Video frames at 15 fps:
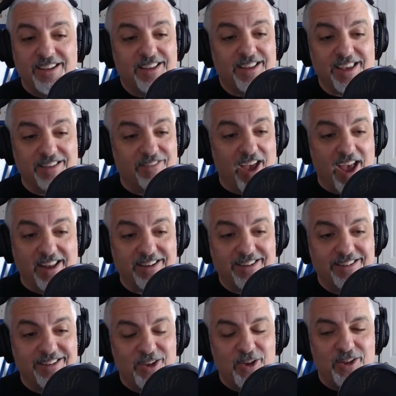event
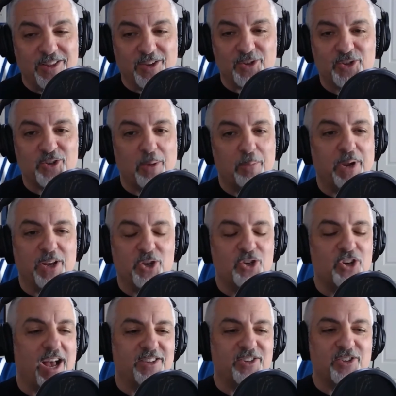that somebody
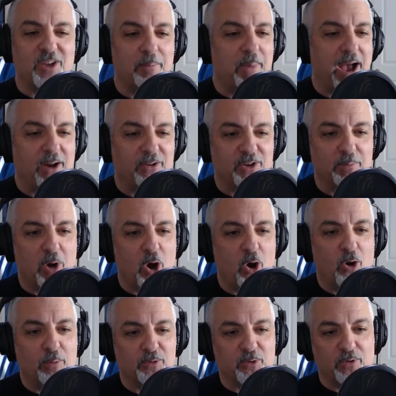shot something out to
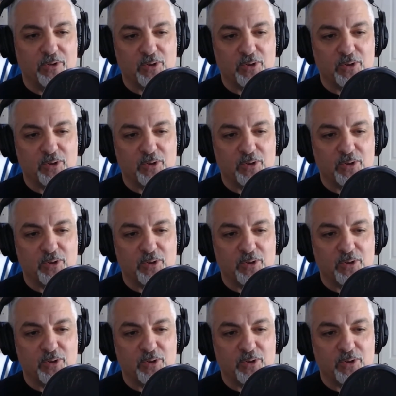Mahomes when he was